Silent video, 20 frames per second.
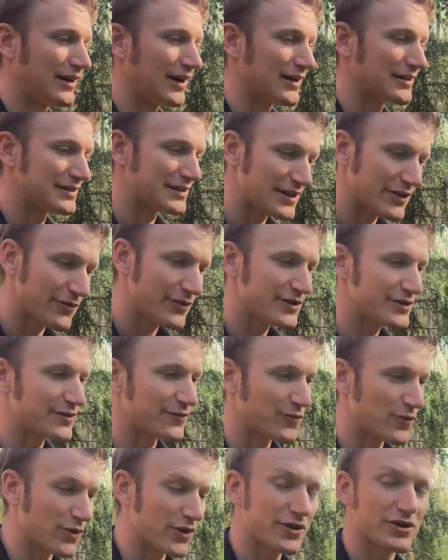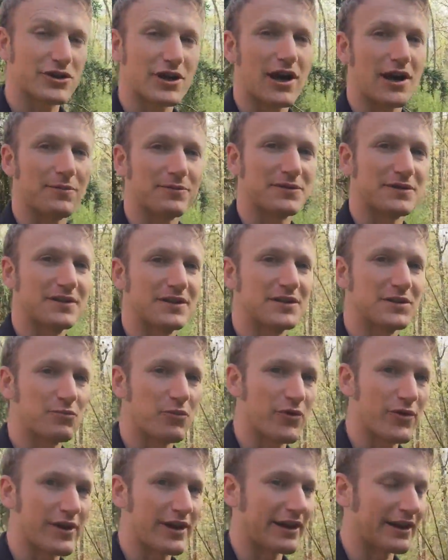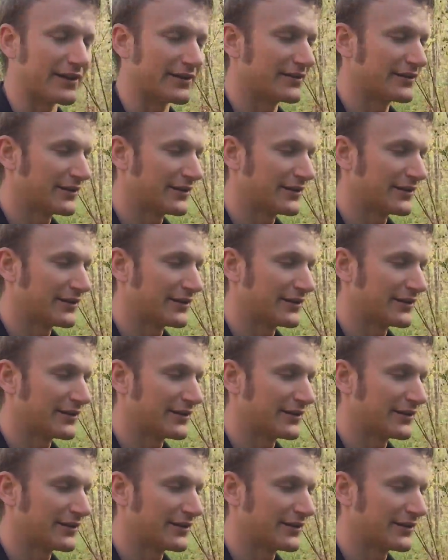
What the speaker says: a series of workshops this spring,